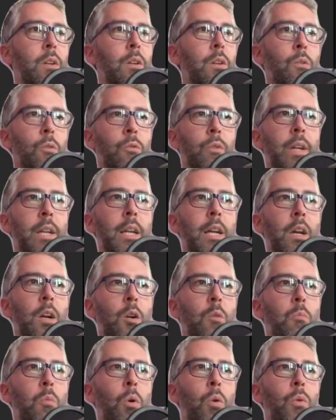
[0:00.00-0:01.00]
creating a
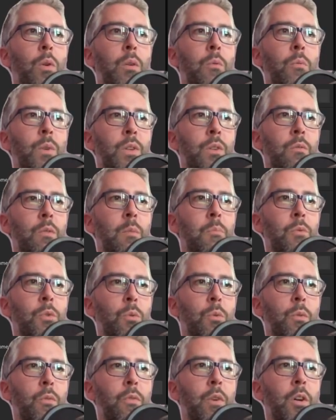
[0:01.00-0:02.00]
component with scripts or
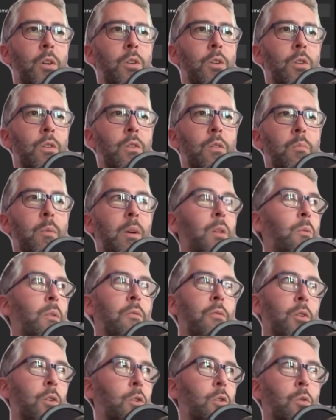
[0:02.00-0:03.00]
with functions. By the way,
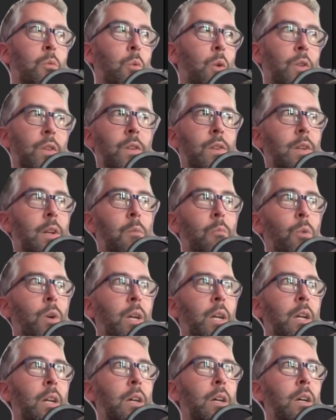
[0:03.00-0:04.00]
functions work the same way
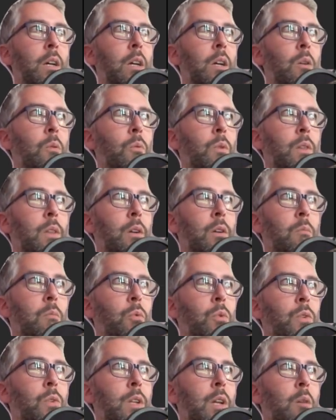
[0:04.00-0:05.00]
with their
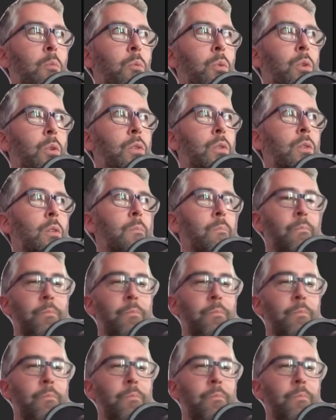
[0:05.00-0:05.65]
inputs and outputs.